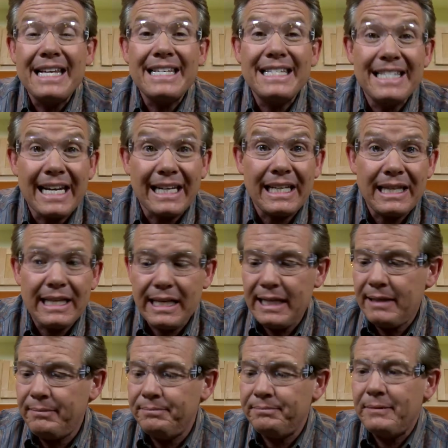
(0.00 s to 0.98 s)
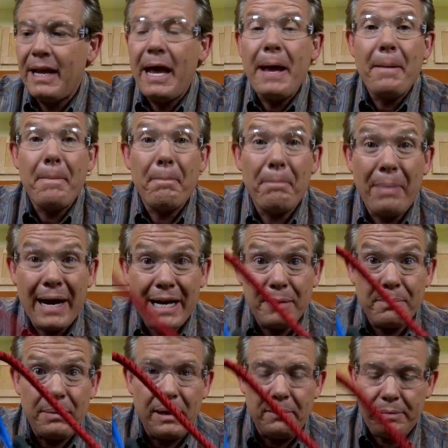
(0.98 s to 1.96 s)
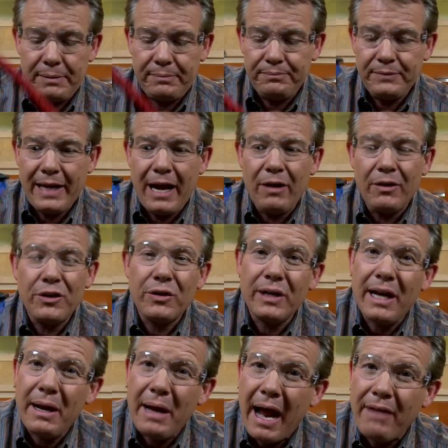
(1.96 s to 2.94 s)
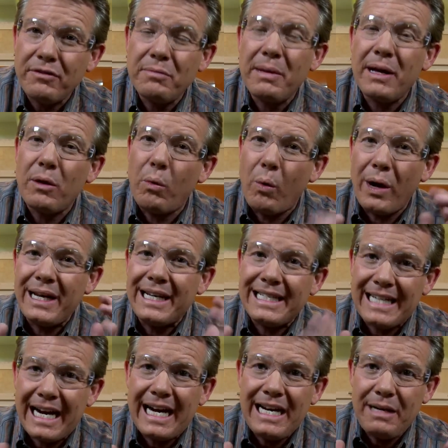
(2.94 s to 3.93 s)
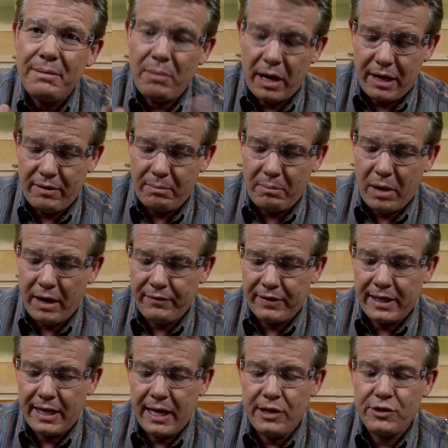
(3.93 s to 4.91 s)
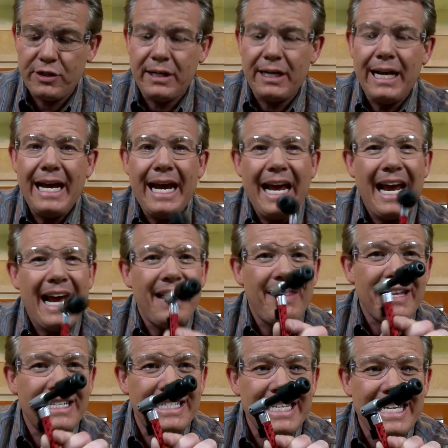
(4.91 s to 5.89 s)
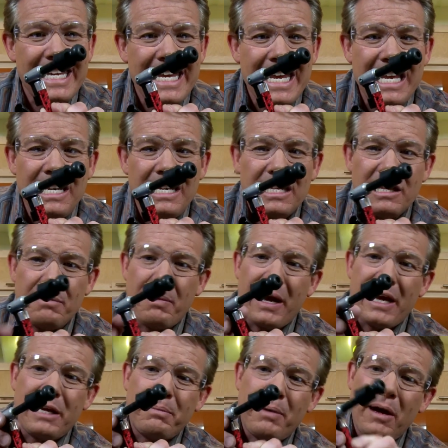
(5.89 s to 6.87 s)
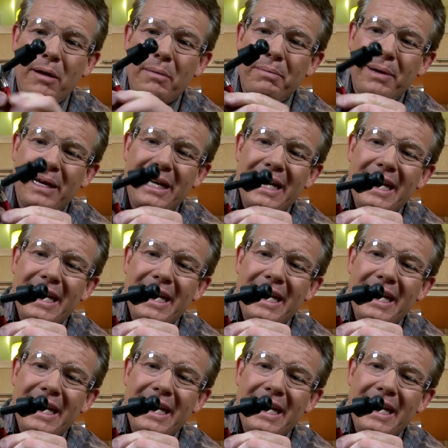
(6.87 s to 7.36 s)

Second thing, bike pump. Now, you're gonna have to make one tiny mod modification, and that's the end of the bike pump.